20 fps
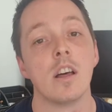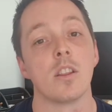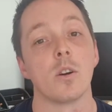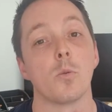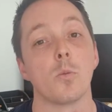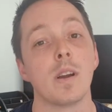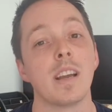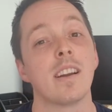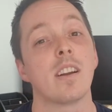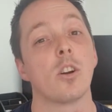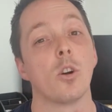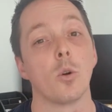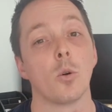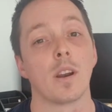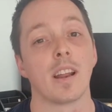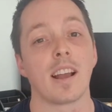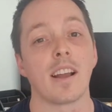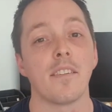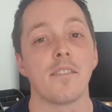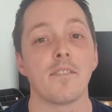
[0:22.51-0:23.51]
we're
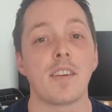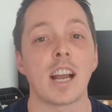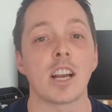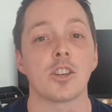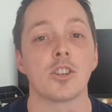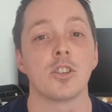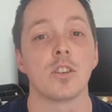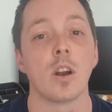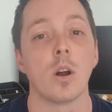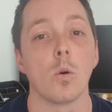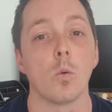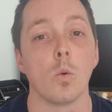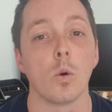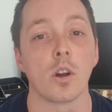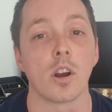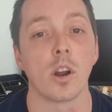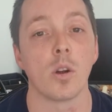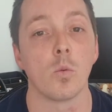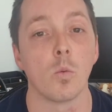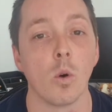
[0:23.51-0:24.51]
calling Faction
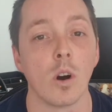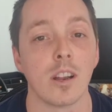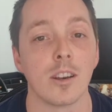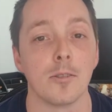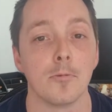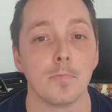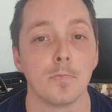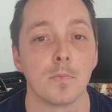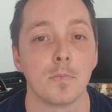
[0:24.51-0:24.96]
101.